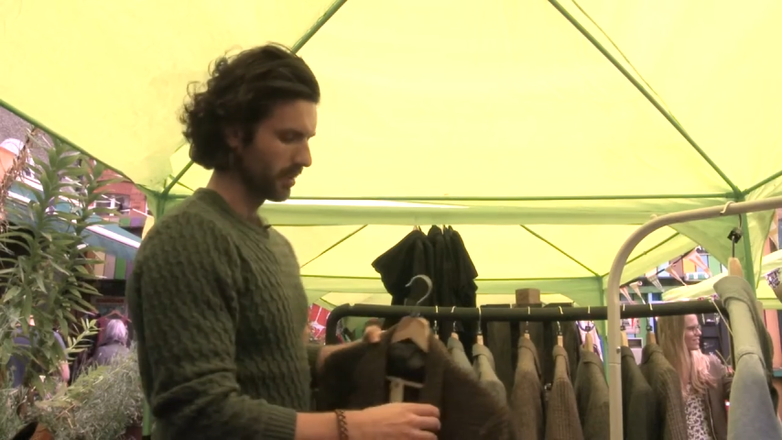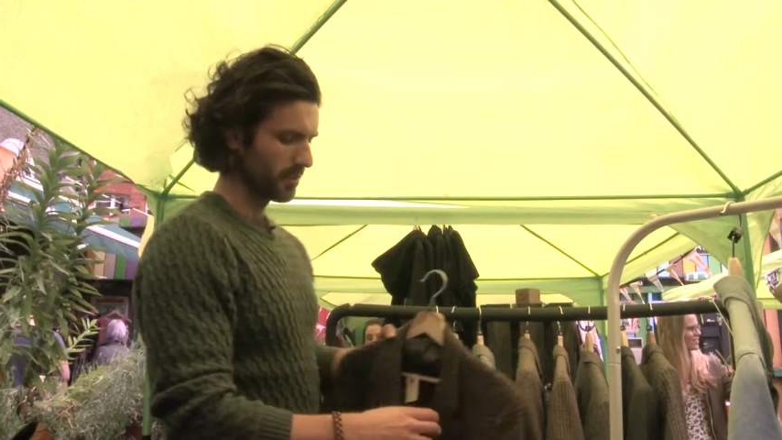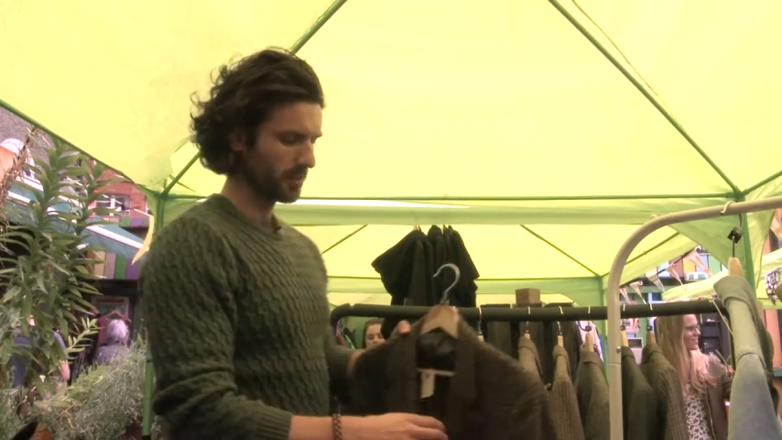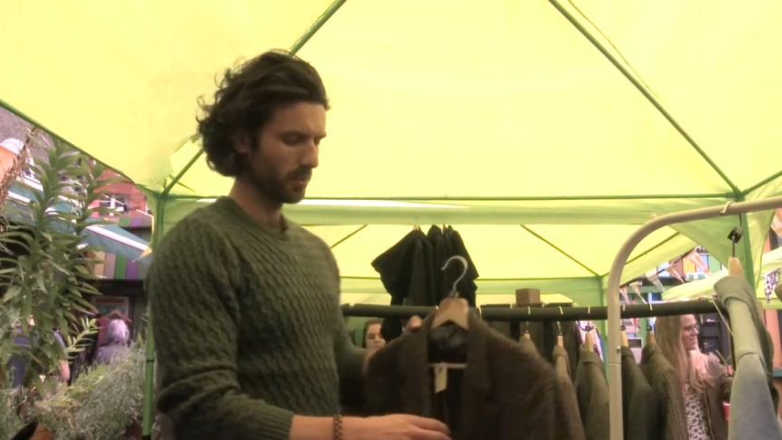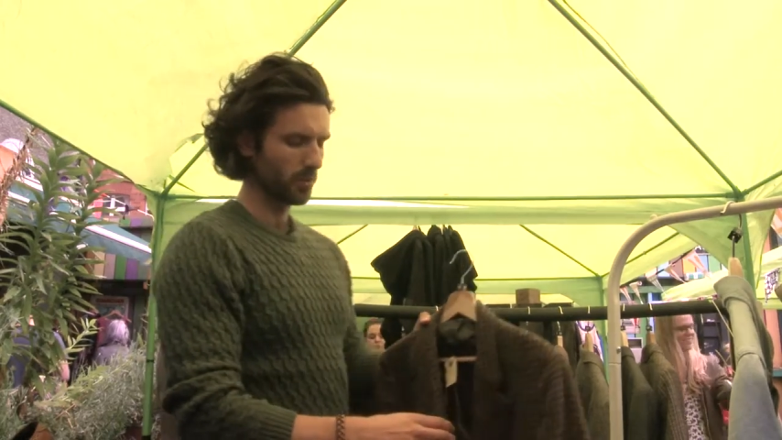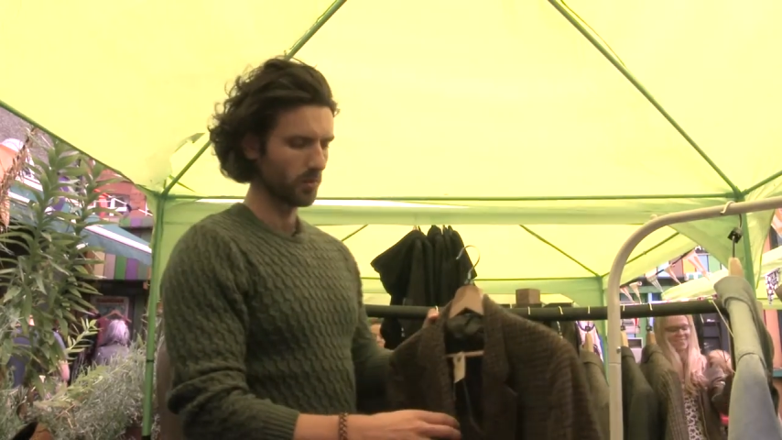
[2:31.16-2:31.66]

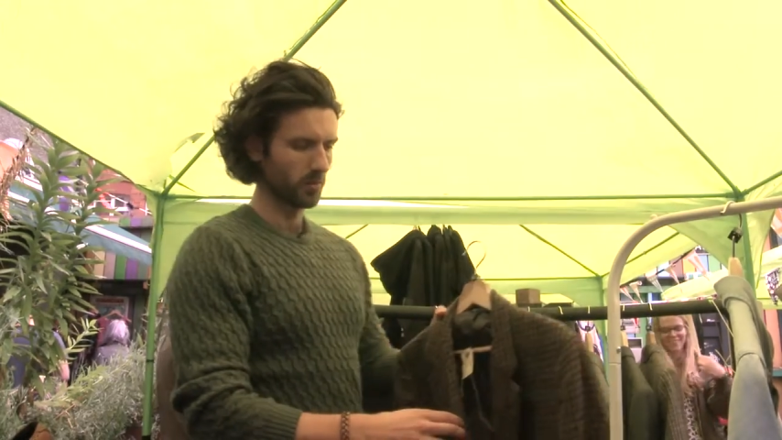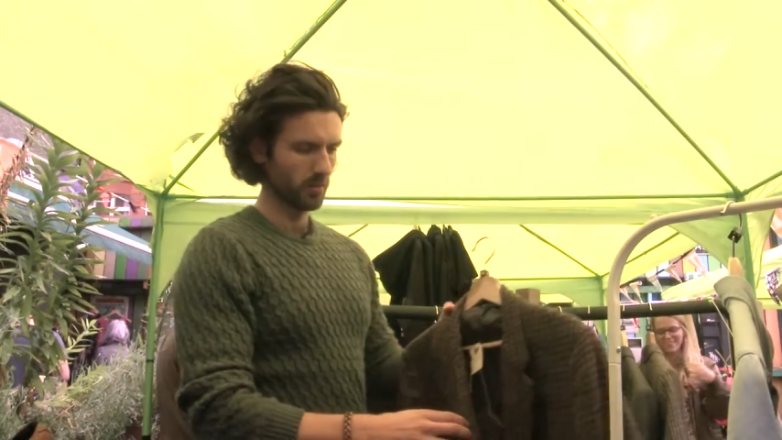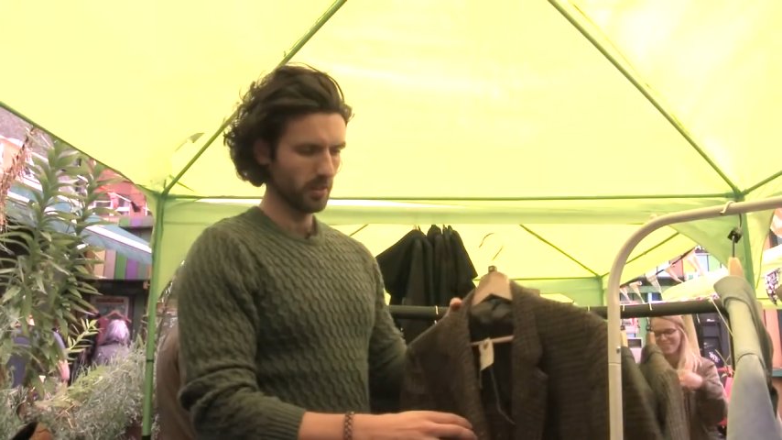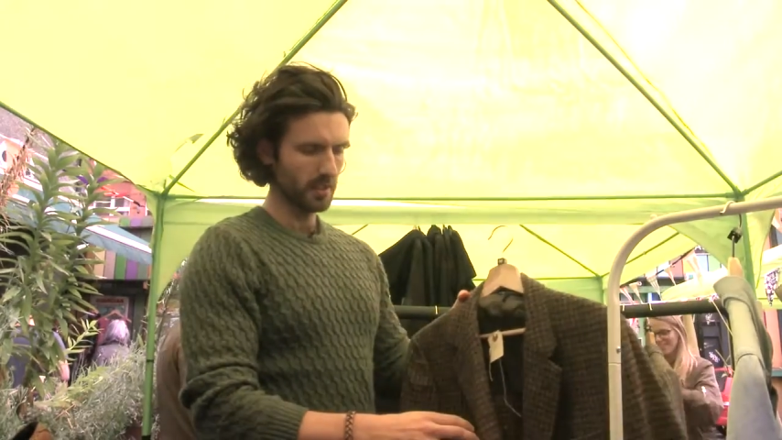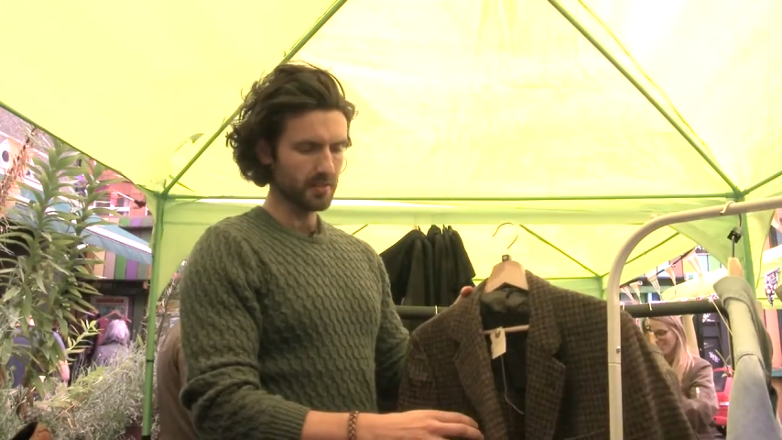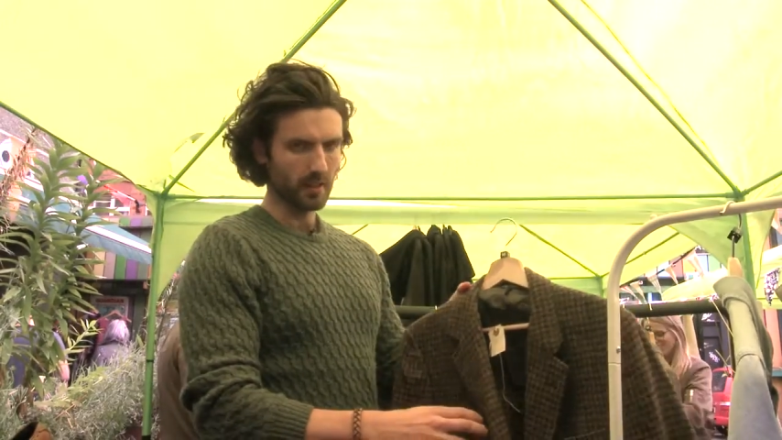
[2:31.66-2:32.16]
So
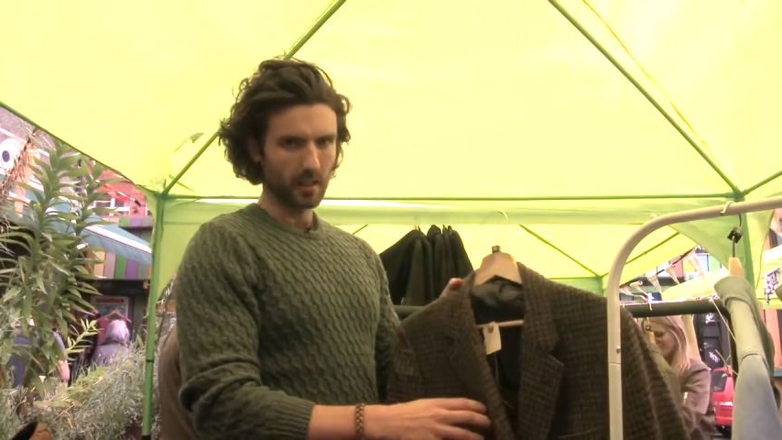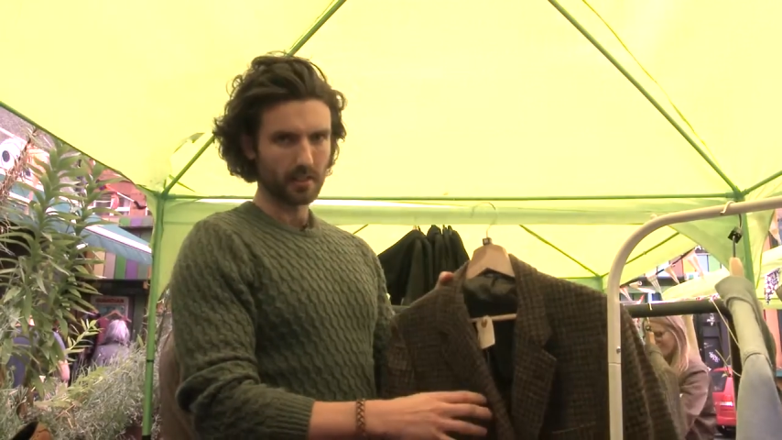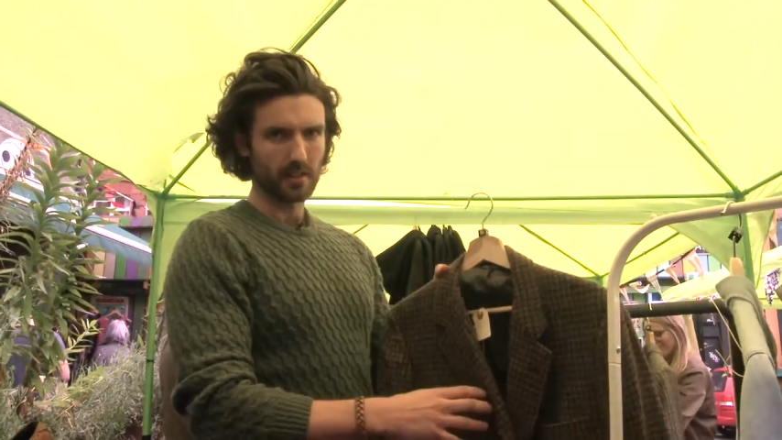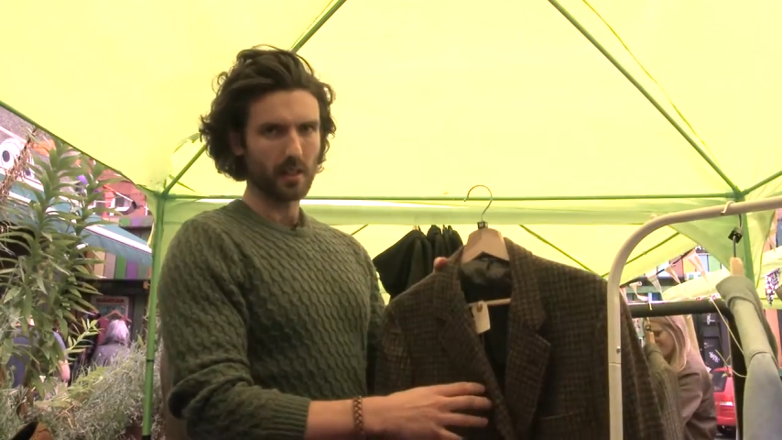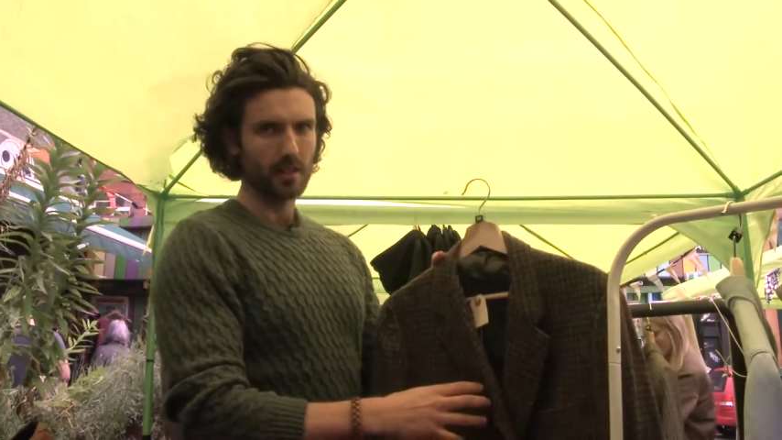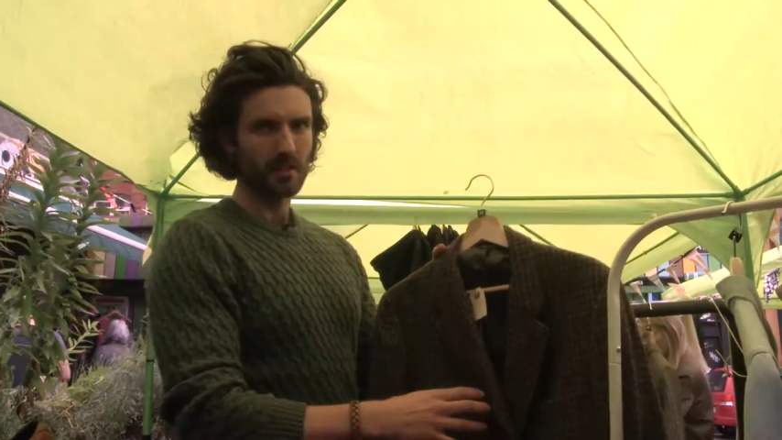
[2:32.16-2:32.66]
this is
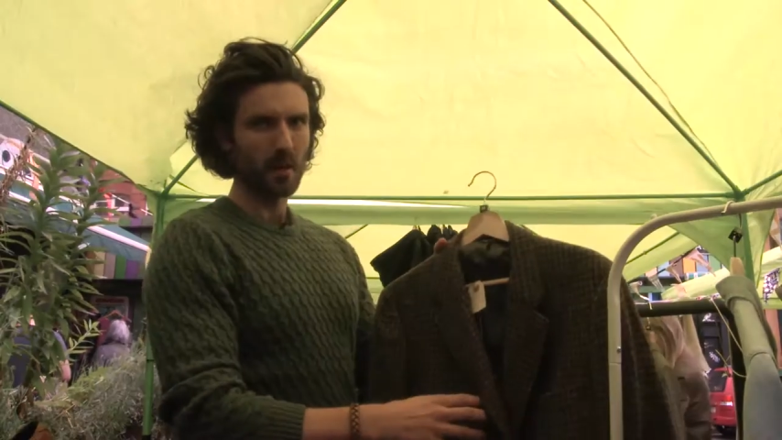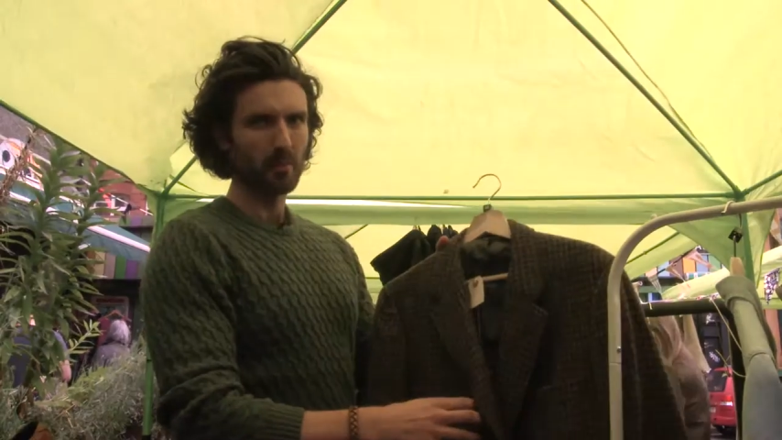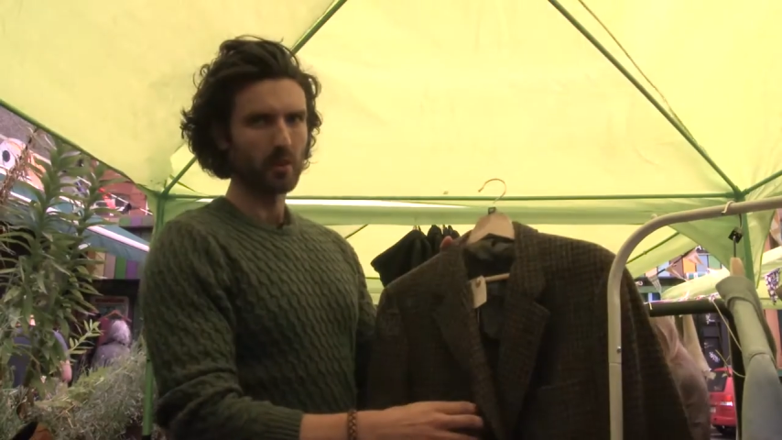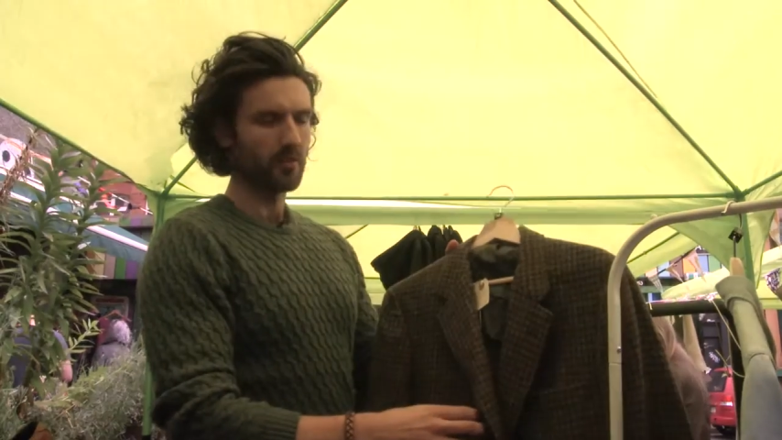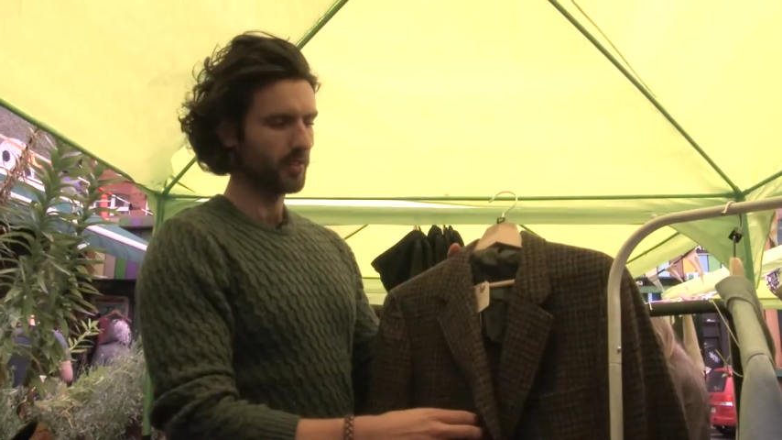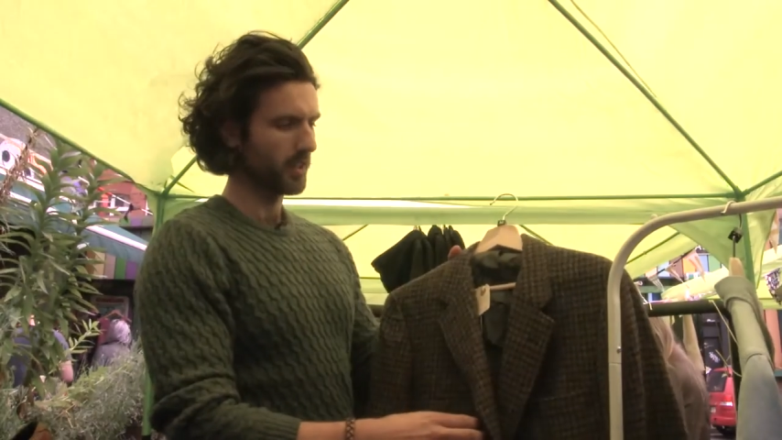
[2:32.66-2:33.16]
an
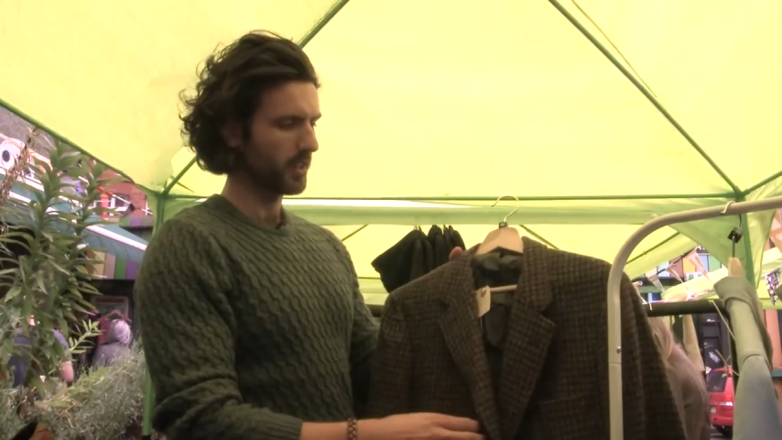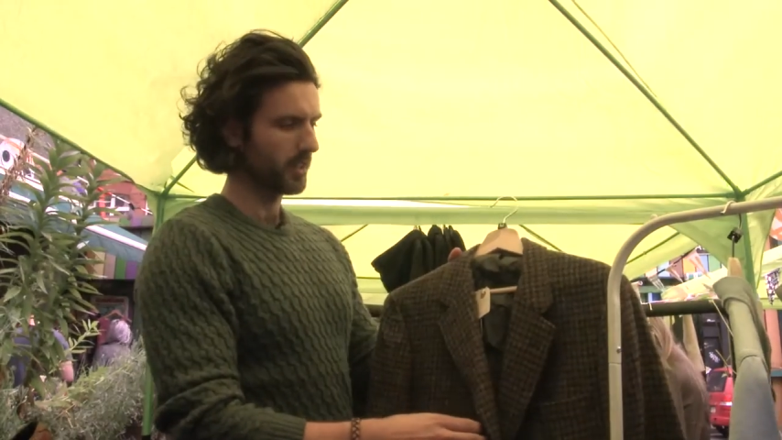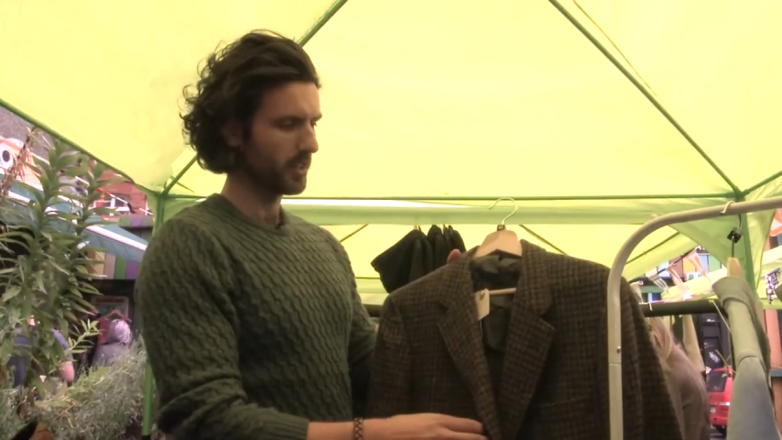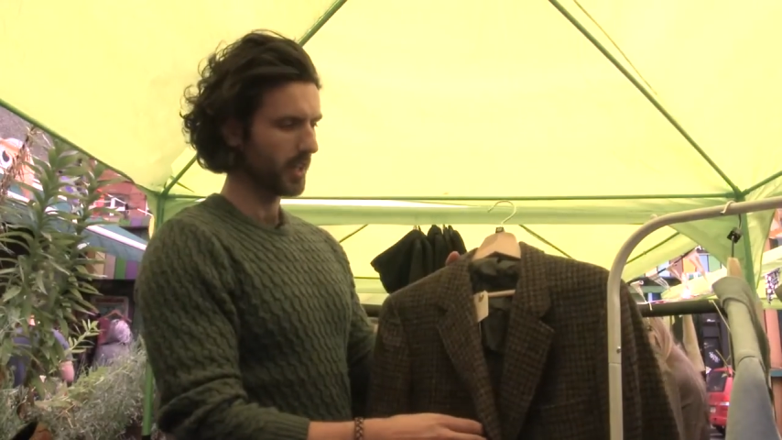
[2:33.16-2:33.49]
example of the,